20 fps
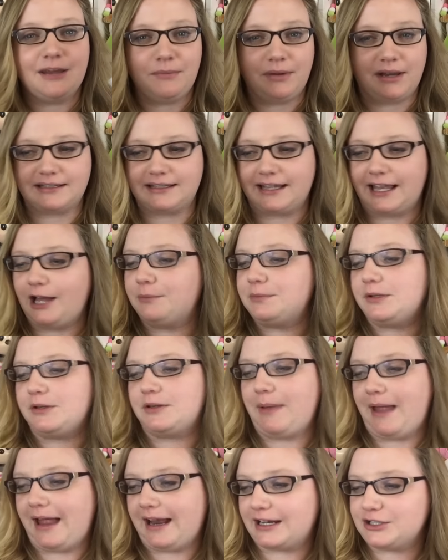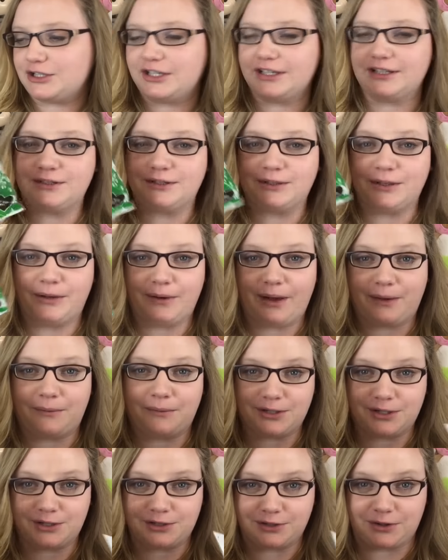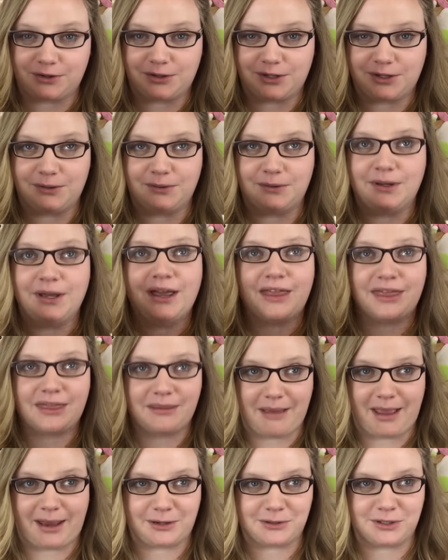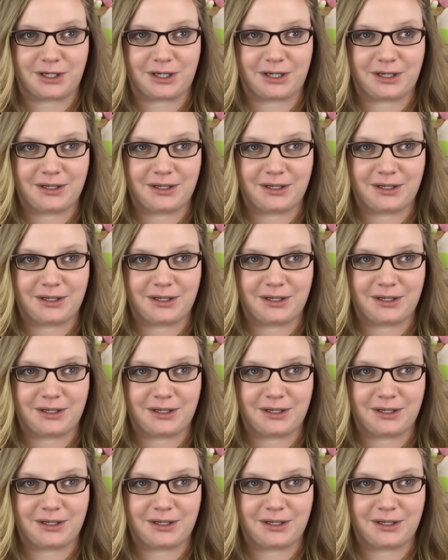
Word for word: because I helped do the packaging, so I want to show you the packaging.